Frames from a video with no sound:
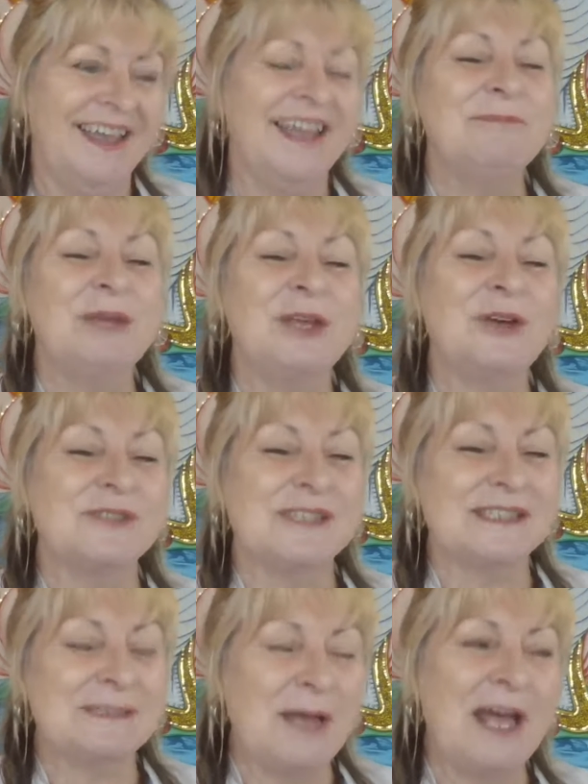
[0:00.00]
because
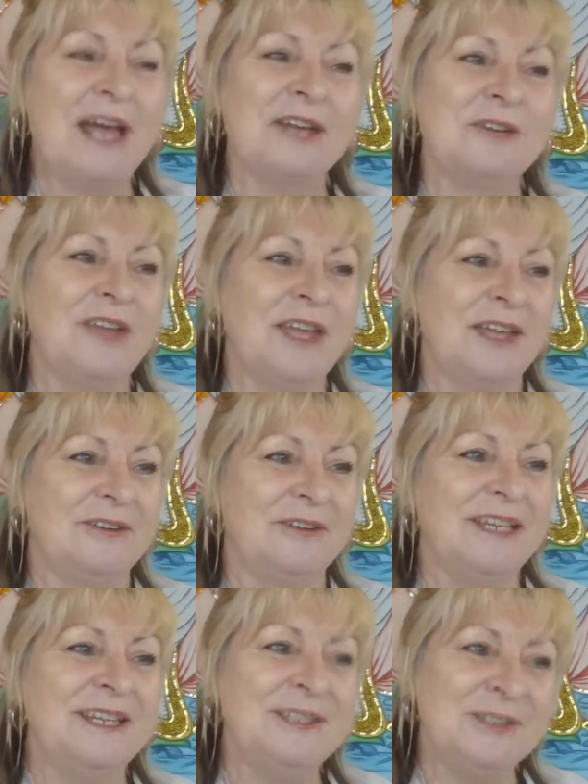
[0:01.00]
it's part of our
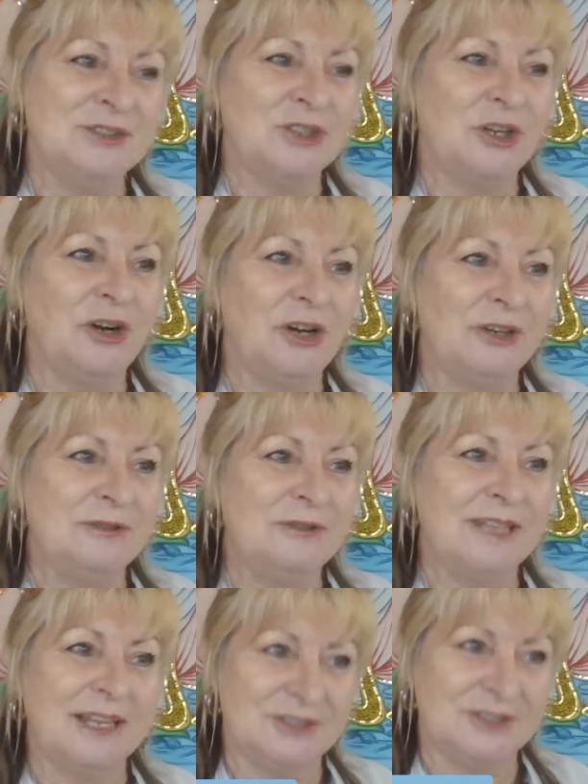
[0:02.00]
inner child,
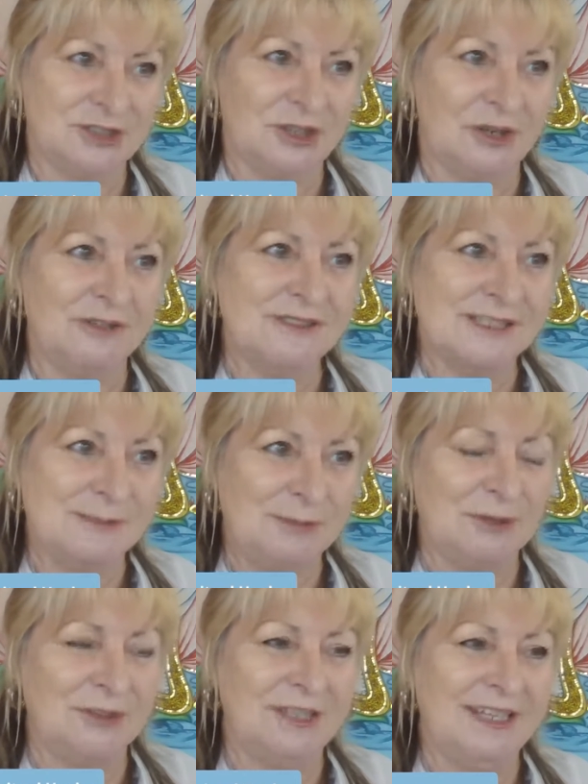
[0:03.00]
our child
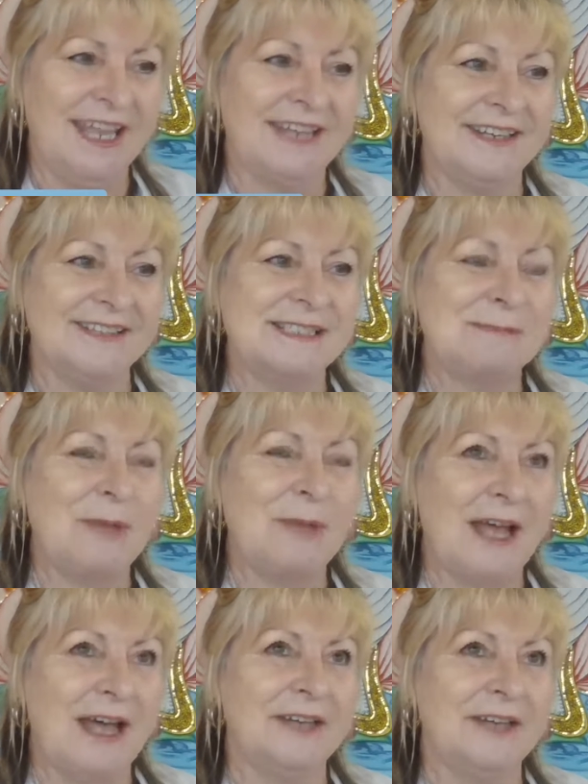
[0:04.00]
spirit, and it's
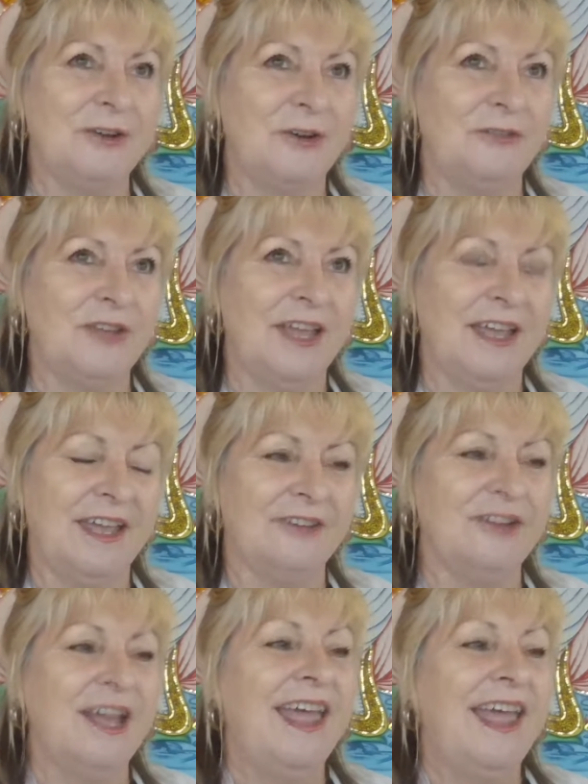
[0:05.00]
part of
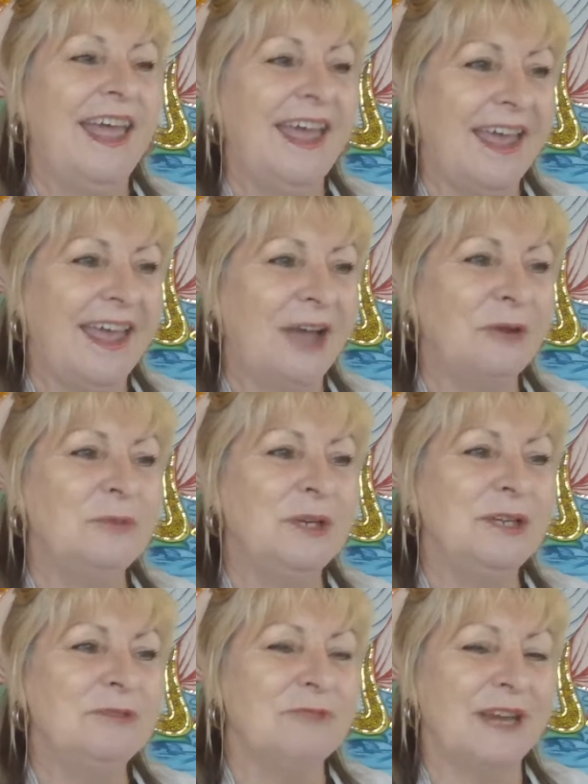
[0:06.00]
how
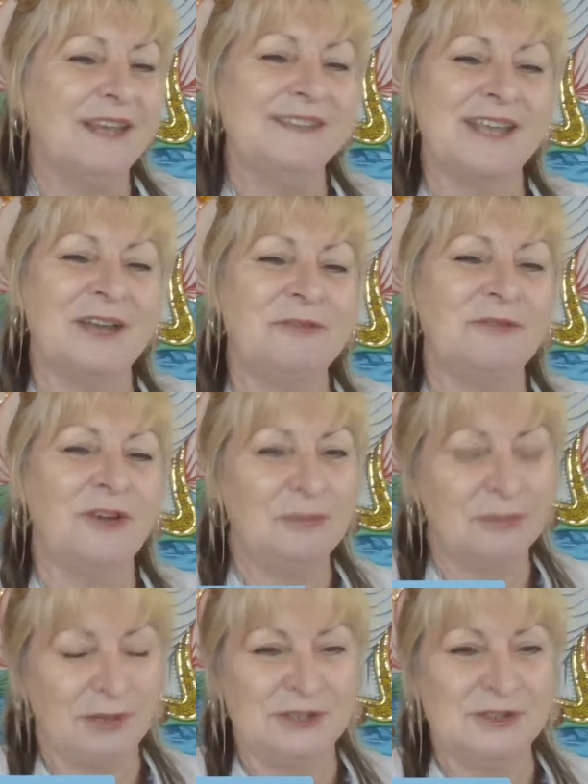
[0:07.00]
we raise our
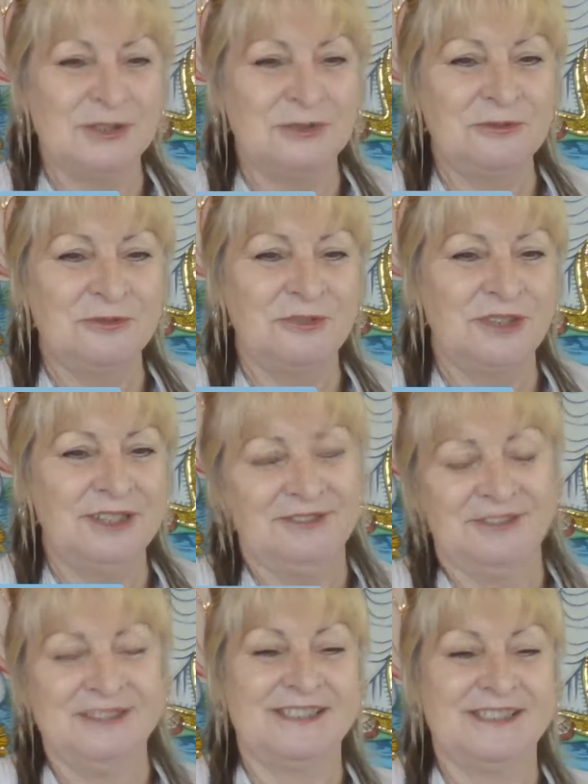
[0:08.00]
vibrational
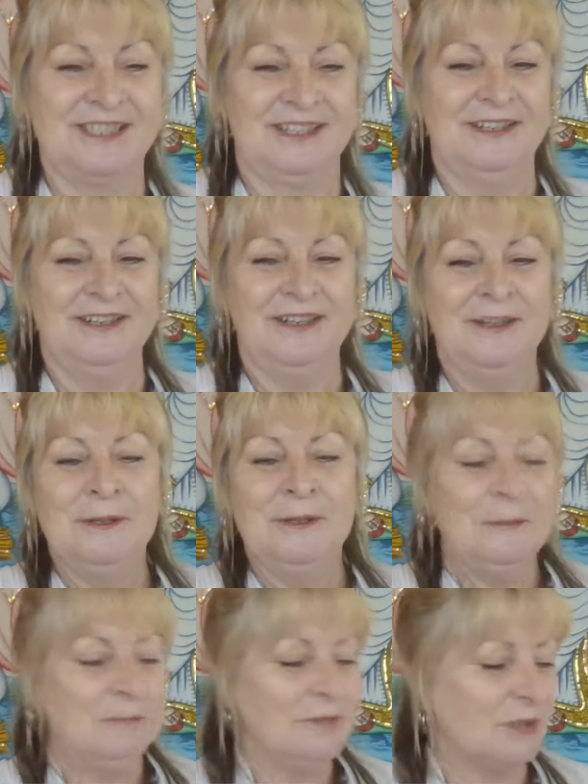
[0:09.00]
frequency.
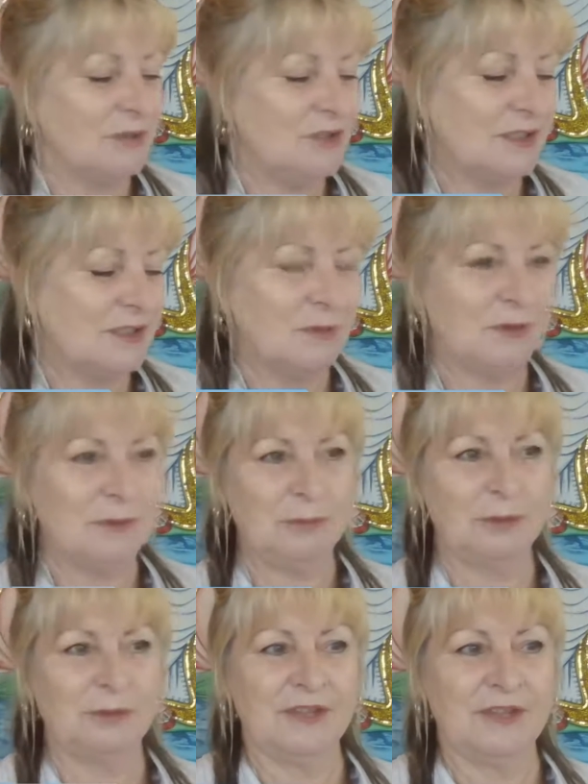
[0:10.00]
So I just want to
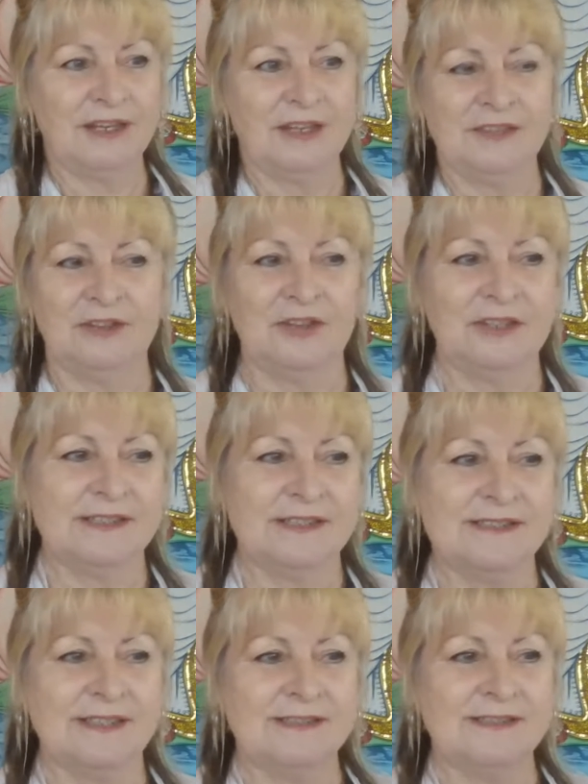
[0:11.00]
put that out there, and I can
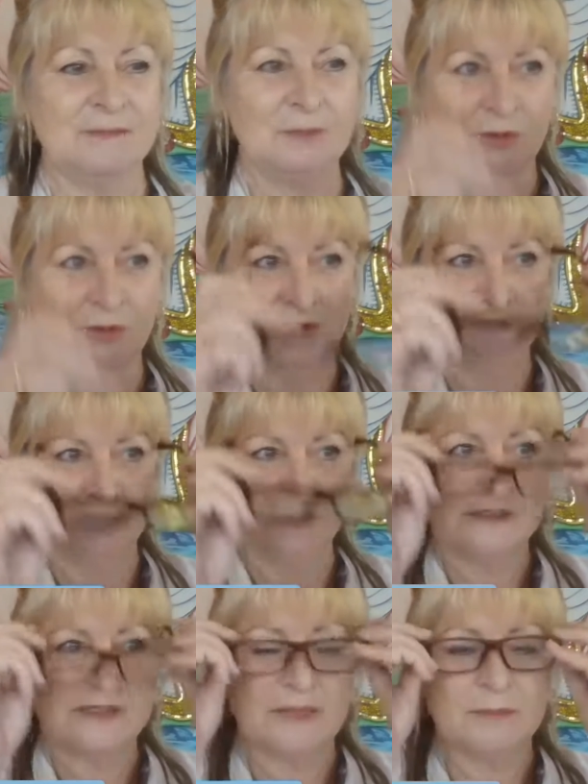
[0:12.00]
see some
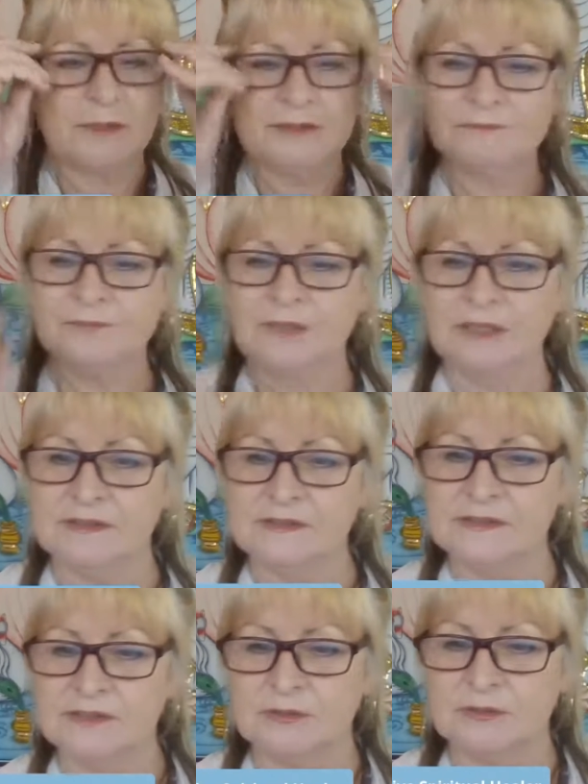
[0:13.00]
questions coming in,
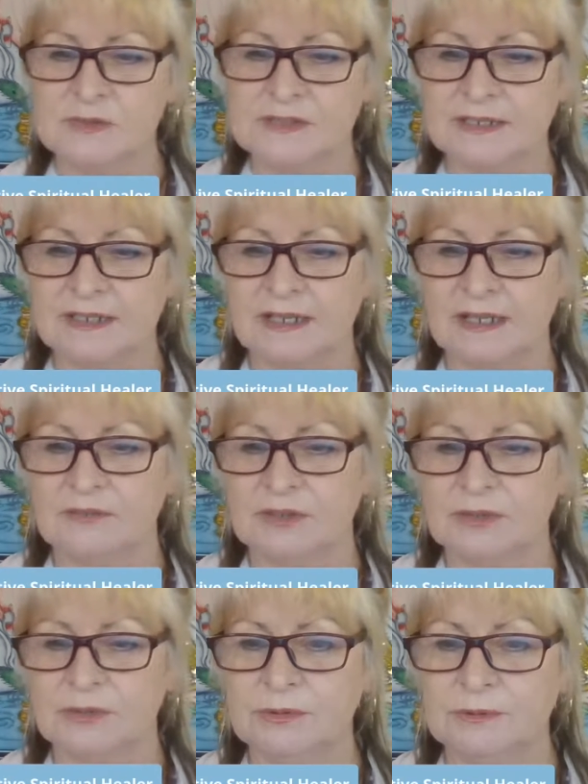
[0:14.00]
so I'm just going to have a
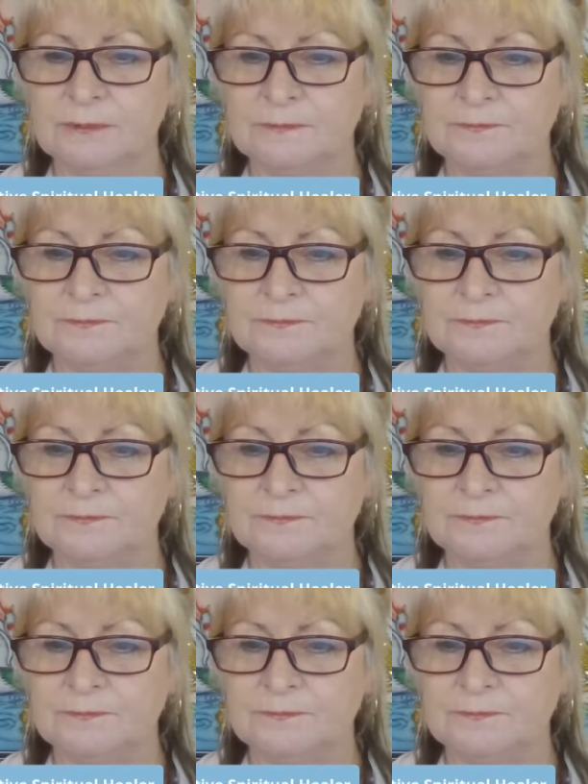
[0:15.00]
look.